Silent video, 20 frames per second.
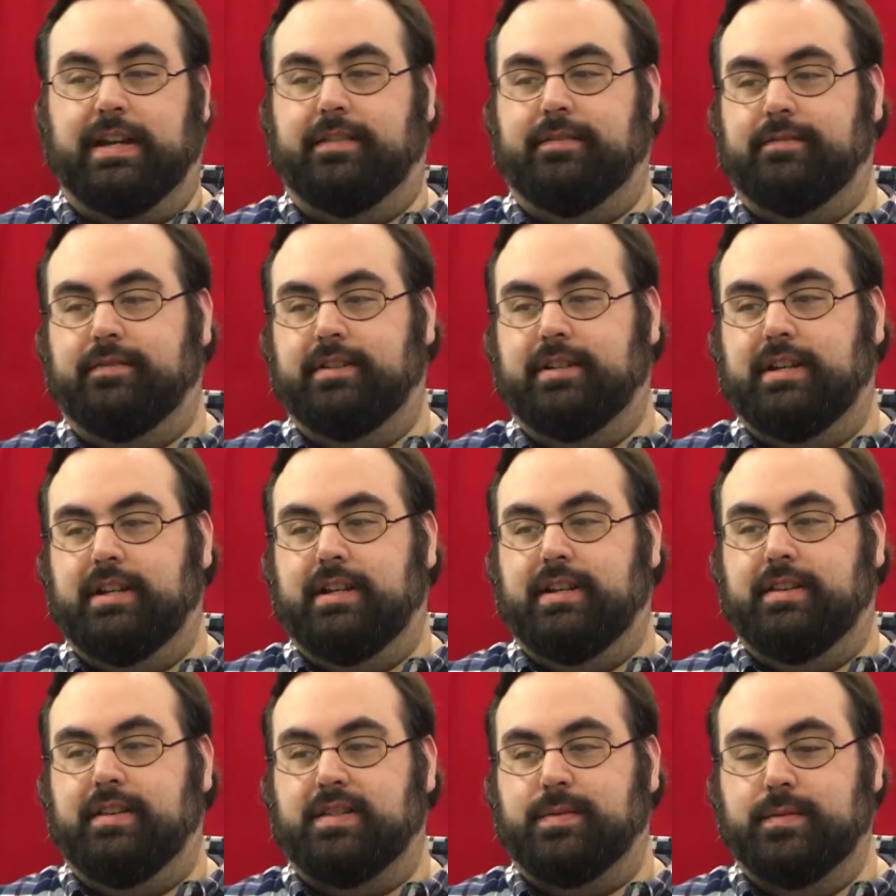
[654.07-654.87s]
Yeah,
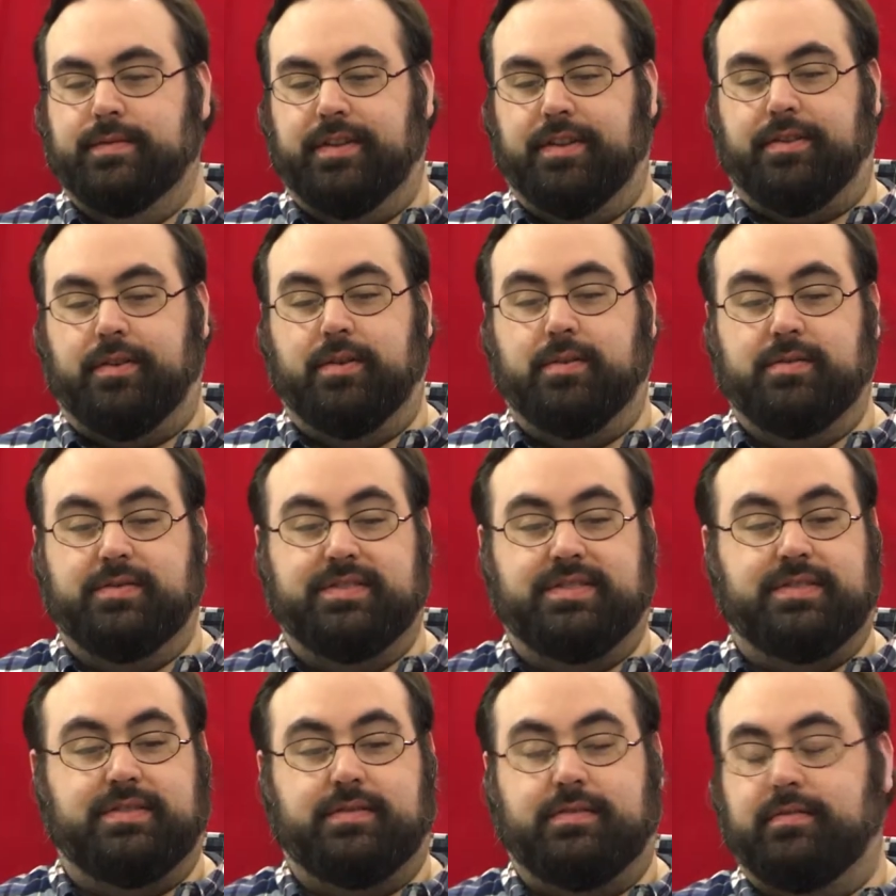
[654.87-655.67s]
this movie
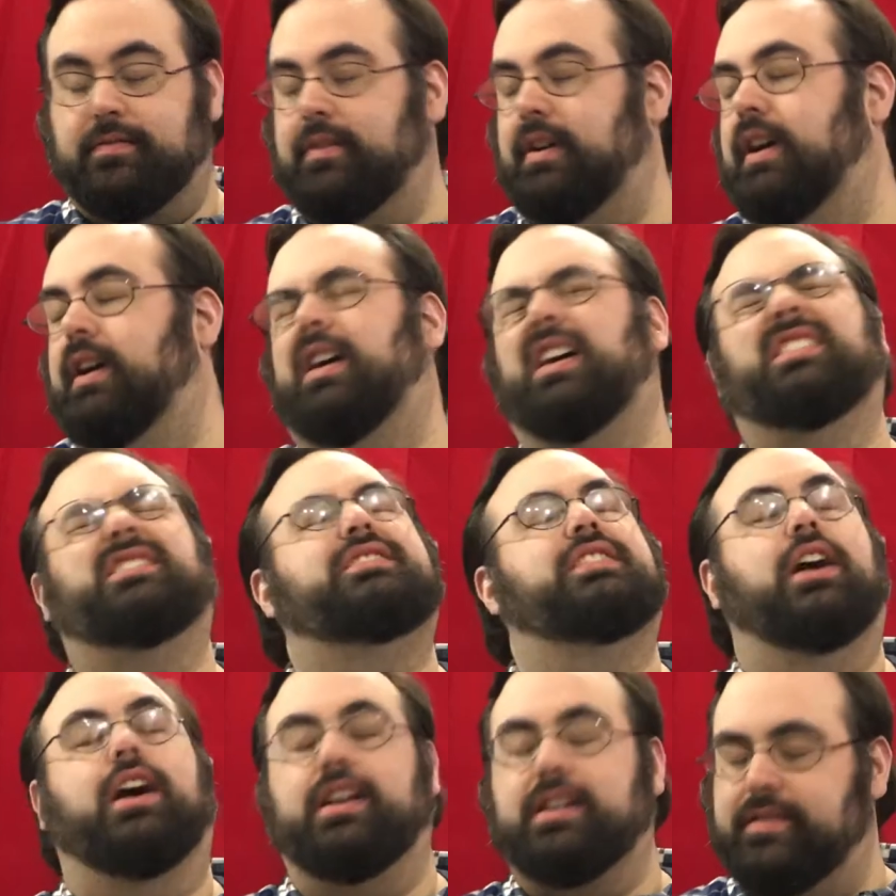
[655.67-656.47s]
throws
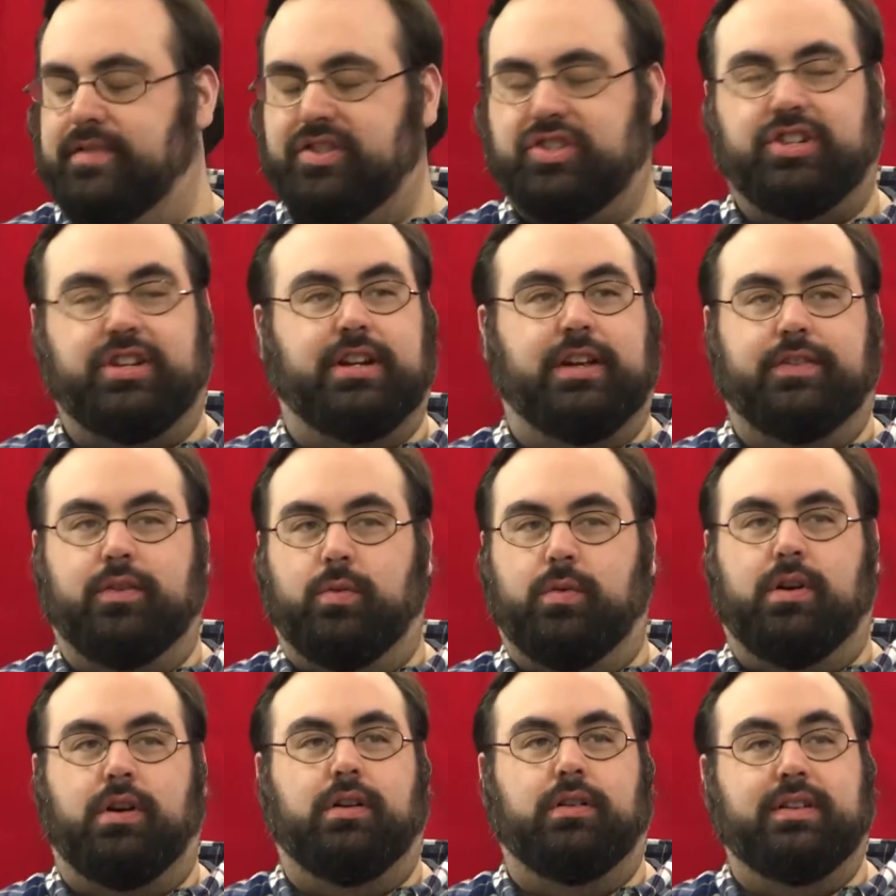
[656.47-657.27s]
a ton of shit
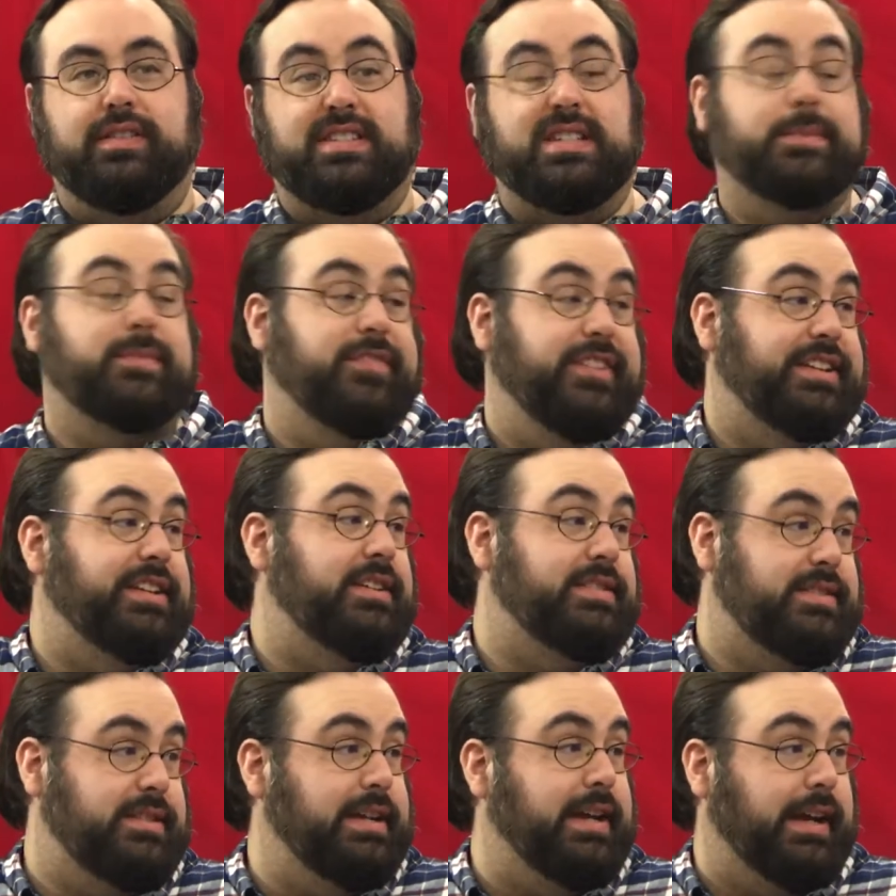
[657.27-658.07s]
on the wall, and some of
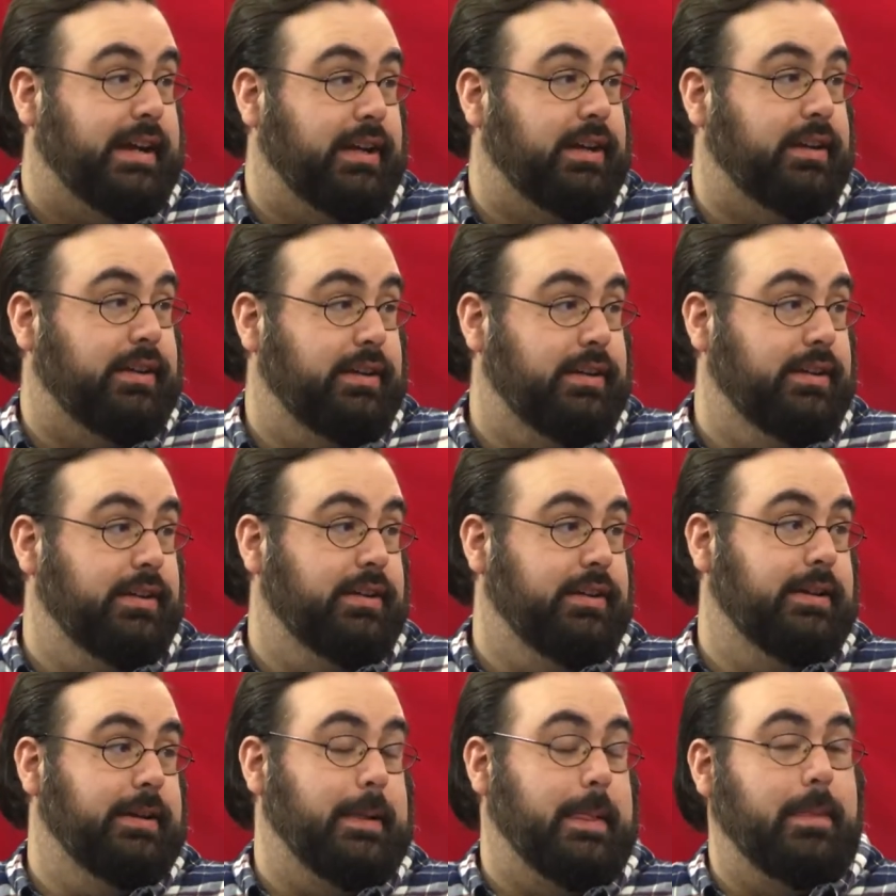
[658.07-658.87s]
it does stick.
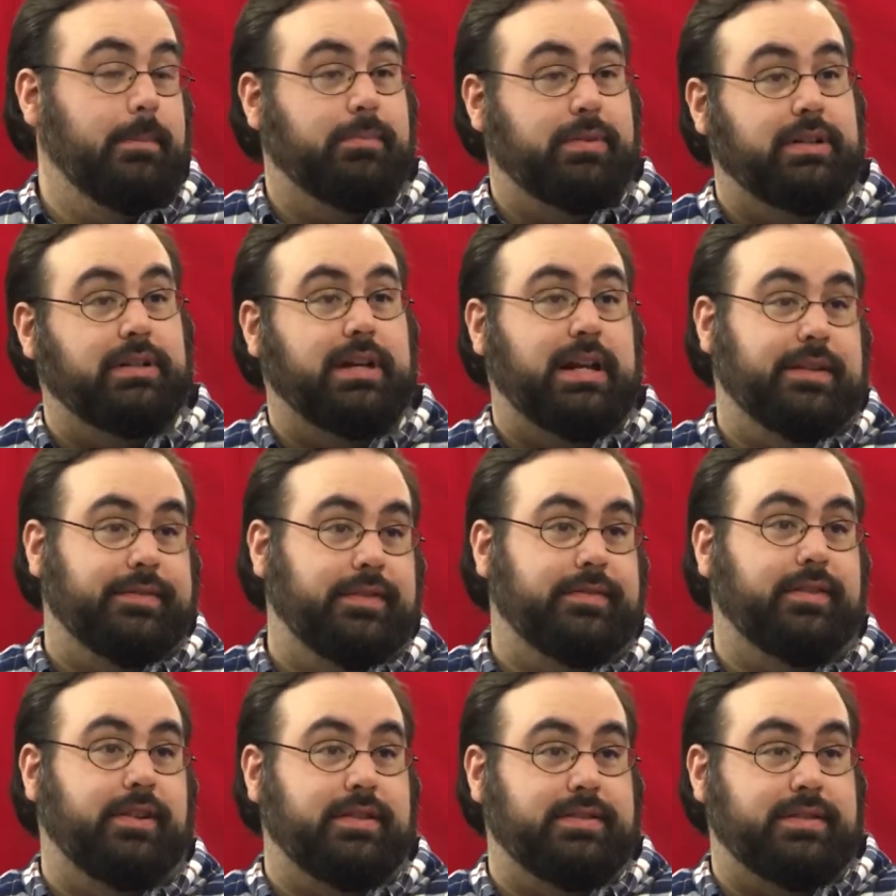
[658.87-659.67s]
But a
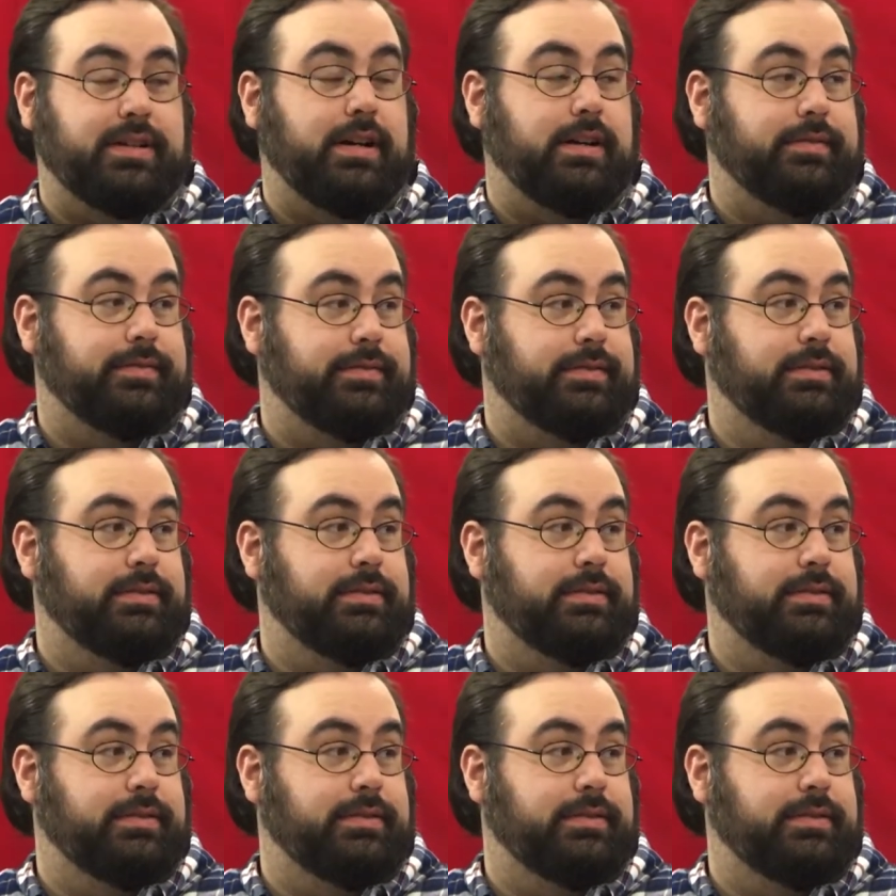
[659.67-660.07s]
lot of it falls and